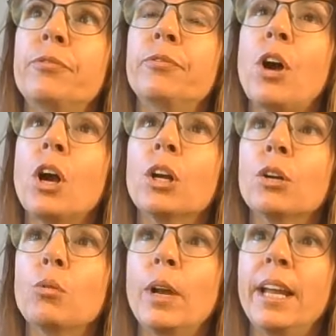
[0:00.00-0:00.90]
far
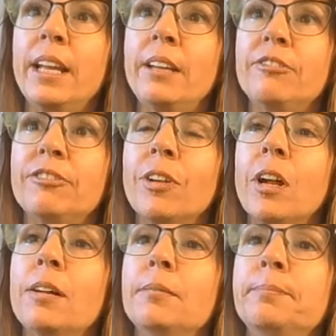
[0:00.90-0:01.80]
away
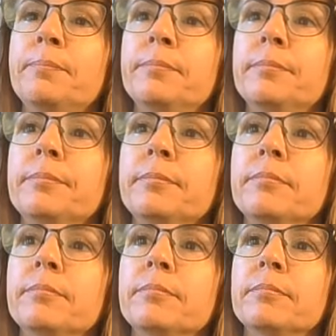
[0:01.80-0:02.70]
from
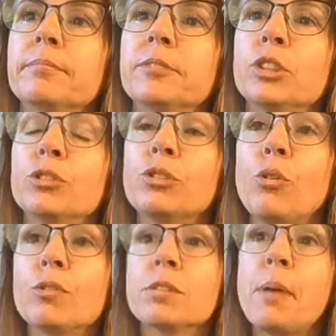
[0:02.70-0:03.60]
your
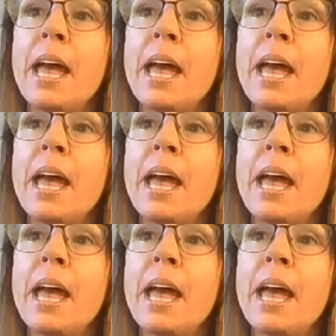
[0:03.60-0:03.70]
soul's